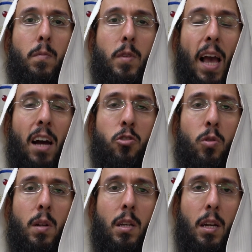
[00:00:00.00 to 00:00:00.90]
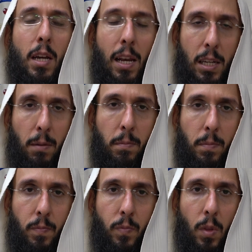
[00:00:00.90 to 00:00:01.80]
kashering the kelim.
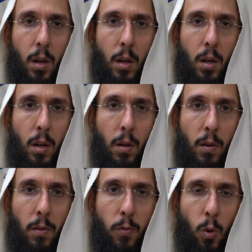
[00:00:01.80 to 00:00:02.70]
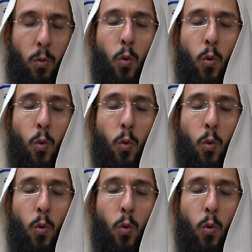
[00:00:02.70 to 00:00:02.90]
For